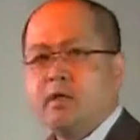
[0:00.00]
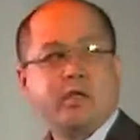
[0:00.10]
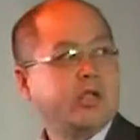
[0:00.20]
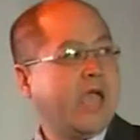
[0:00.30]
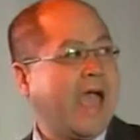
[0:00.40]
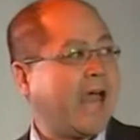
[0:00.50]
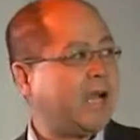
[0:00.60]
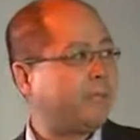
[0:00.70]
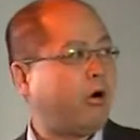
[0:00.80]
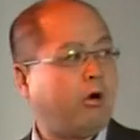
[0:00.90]
And you add
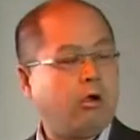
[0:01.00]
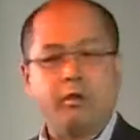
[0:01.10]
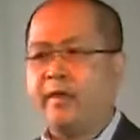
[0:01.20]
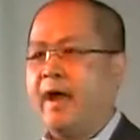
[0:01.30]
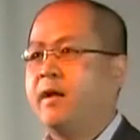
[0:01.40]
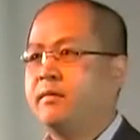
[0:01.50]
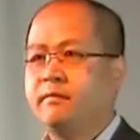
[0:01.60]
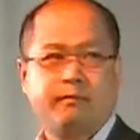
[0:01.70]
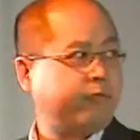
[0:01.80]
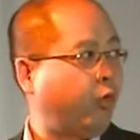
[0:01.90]
up all that
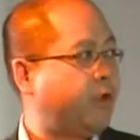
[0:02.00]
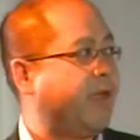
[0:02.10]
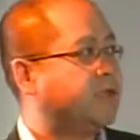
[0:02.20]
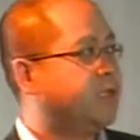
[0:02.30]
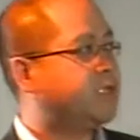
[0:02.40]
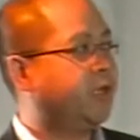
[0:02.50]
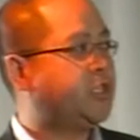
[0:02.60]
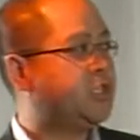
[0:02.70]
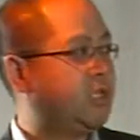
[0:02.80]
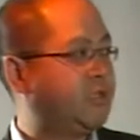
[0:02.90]
40,000 installations,